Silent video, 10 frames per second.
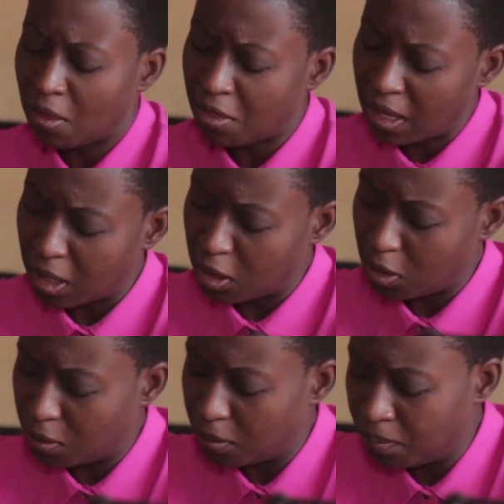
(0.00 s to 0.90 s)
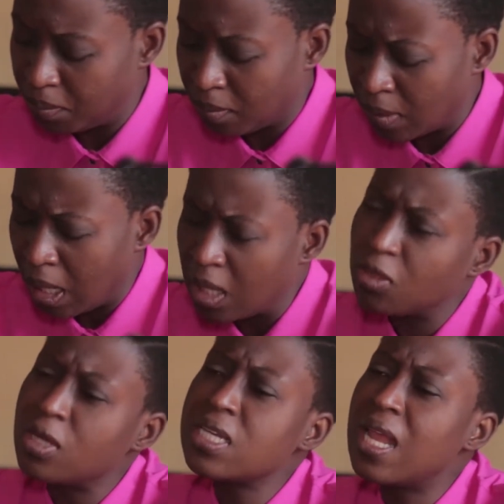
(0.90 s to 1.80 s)
Thank you.
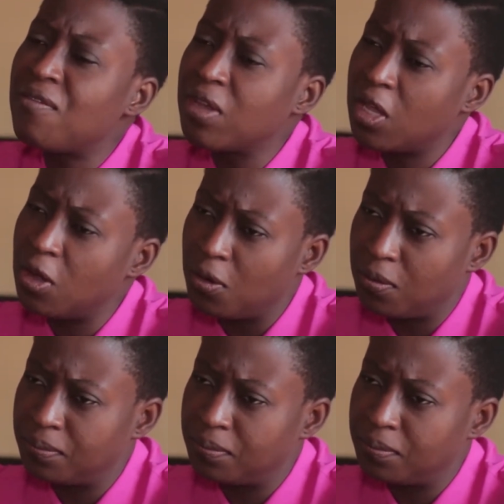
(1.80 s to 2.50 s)
Does it have a cure?